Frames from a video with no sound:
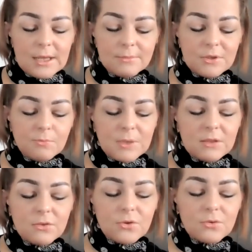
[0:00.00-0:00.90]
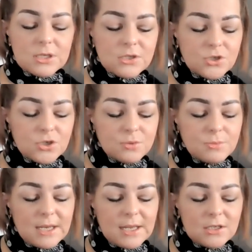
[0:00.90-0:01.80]
you've been through this
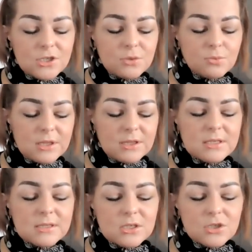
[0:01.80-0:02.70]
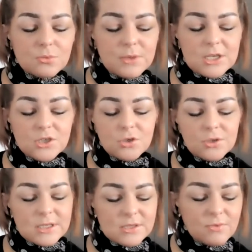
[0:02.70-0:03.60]
judgment energy with this situation or
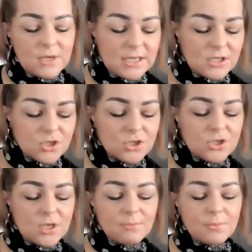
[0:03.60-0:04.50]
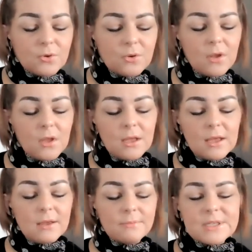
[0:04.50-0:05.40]
this relationship or
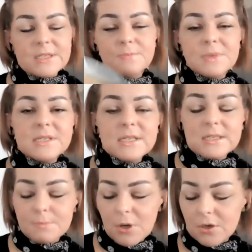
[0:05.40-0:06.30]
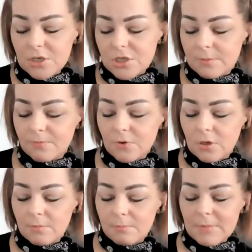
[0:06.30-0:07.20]
this business partnership
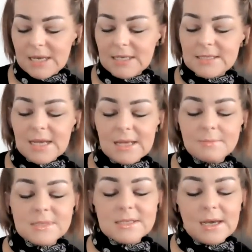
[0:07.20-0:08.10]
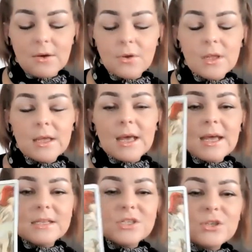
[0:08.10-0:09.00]
for many times now.
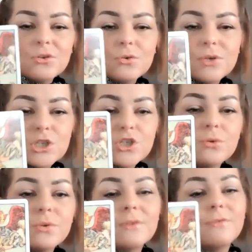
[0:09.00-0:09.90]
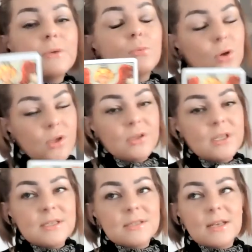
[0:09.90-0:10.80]
And you know intuitively what you
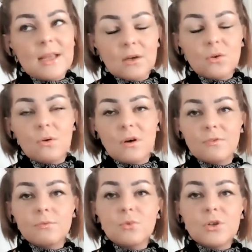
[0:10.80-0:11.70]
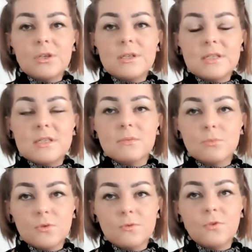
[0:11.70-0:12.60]
need to let go of and what you need to
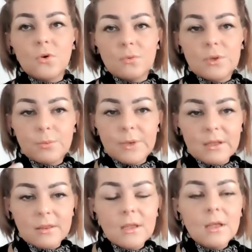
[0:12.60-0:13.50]
move forward with.